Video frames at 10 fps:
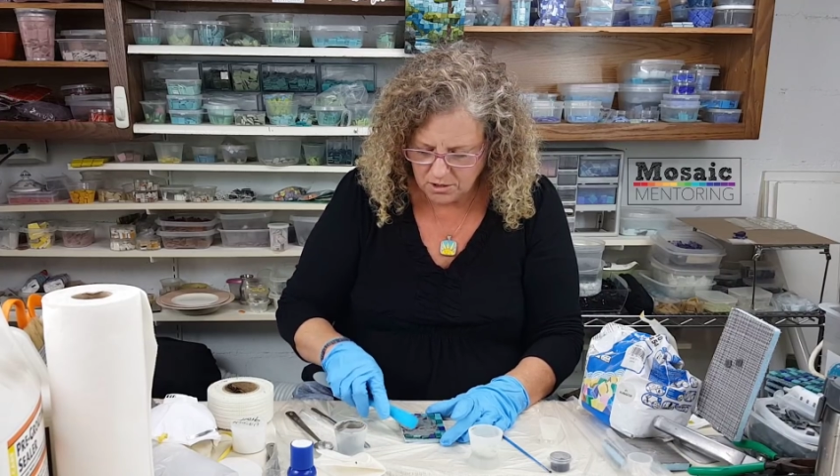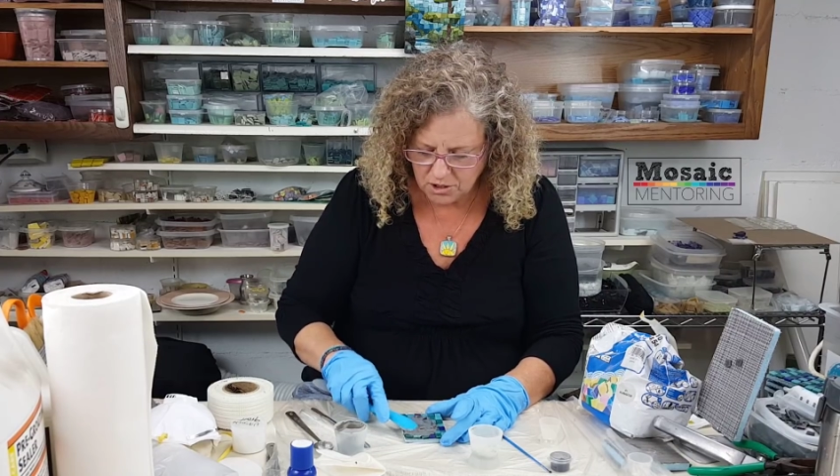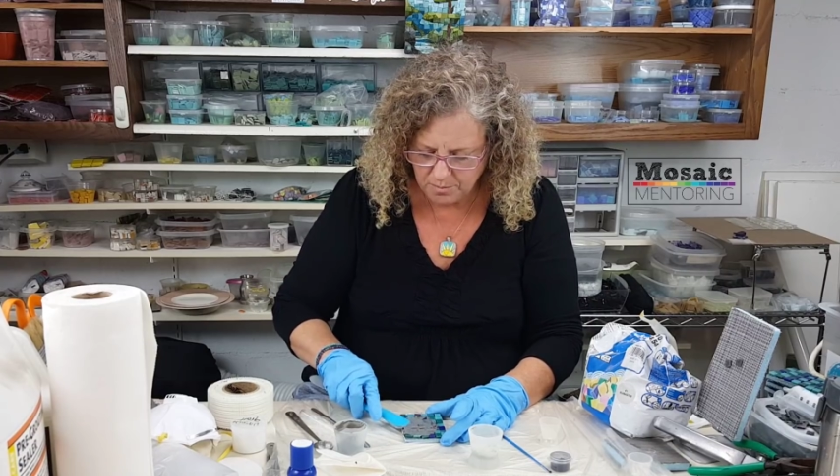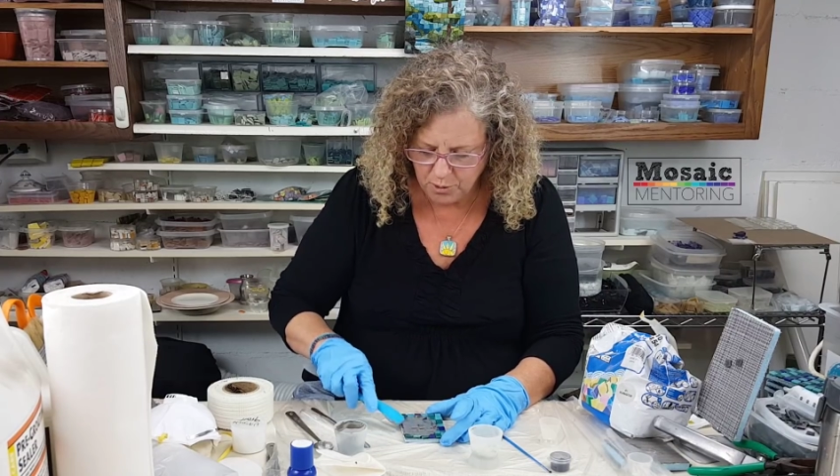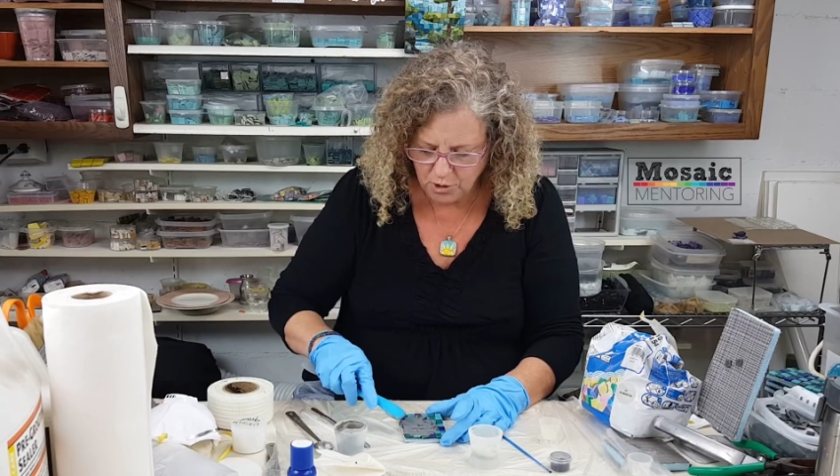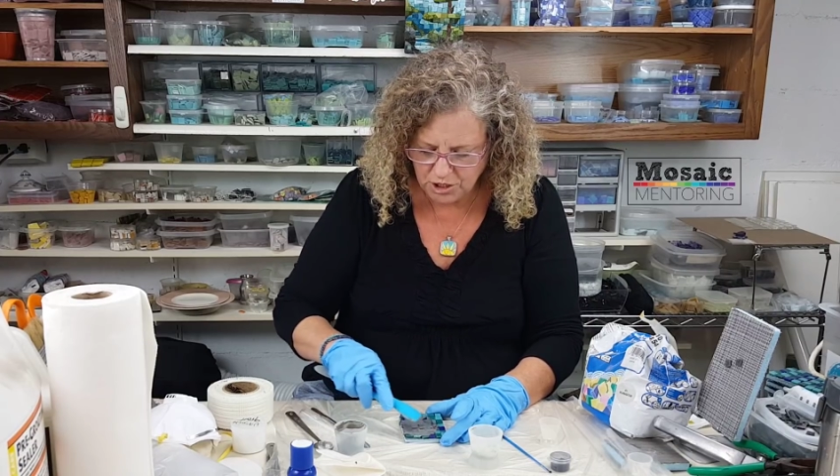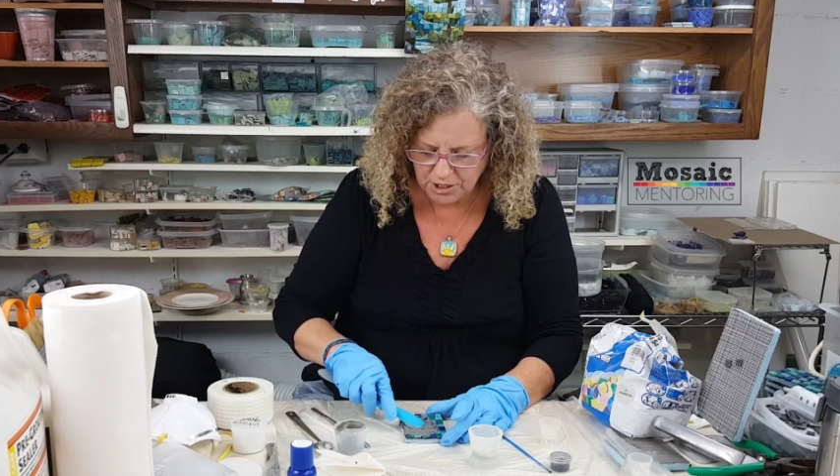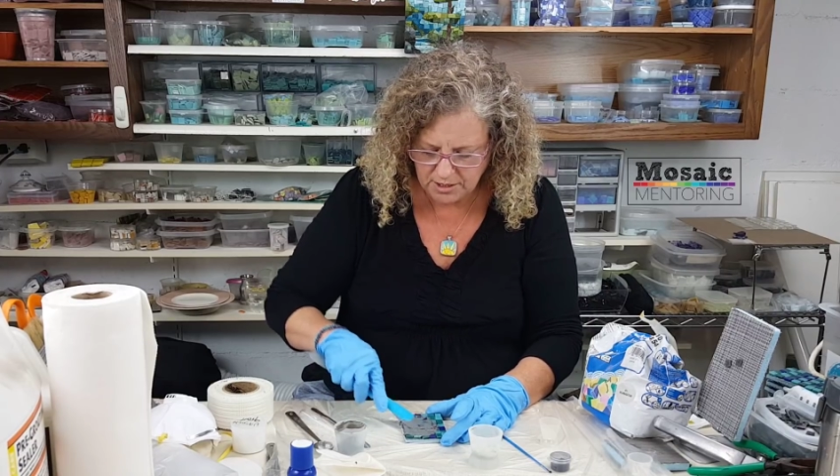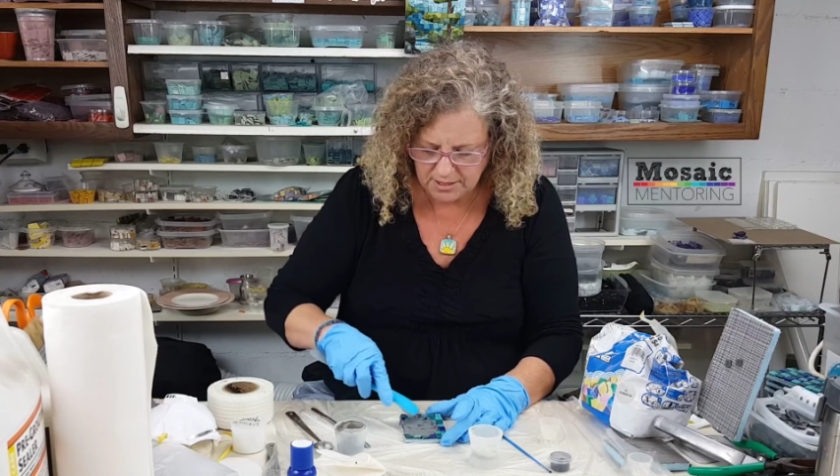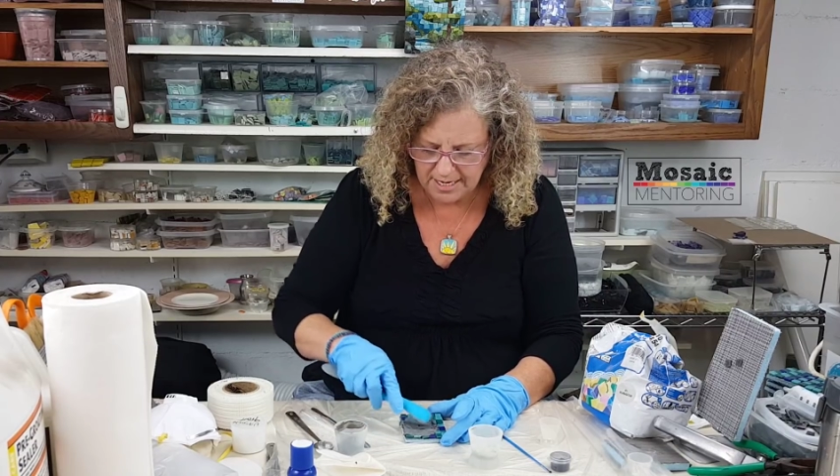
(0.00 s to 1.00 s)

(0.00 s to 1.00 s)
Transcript: to push it